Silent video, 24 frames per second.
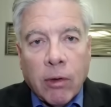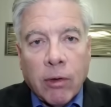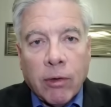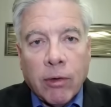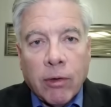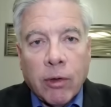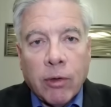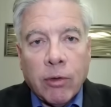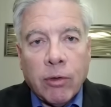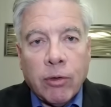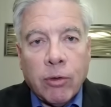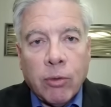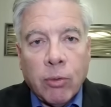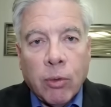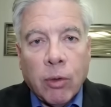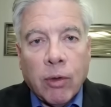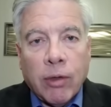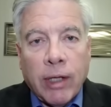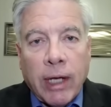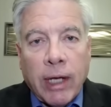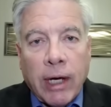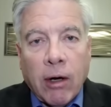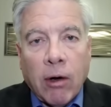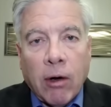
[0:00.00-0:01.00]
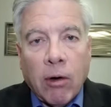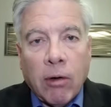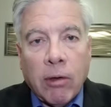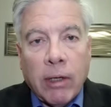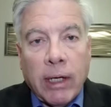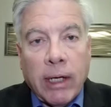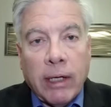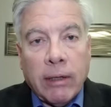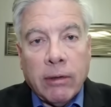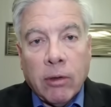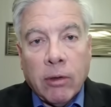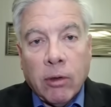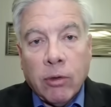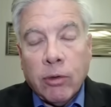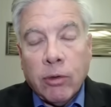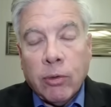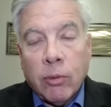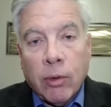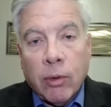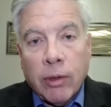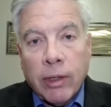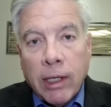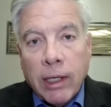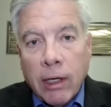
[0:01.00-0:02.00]
are those who are there, and those
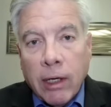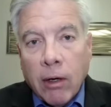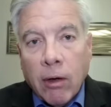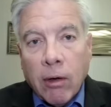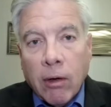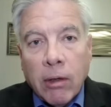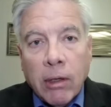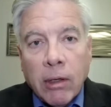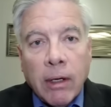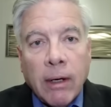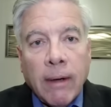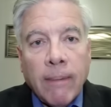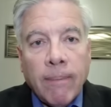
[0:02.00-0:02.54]
who are there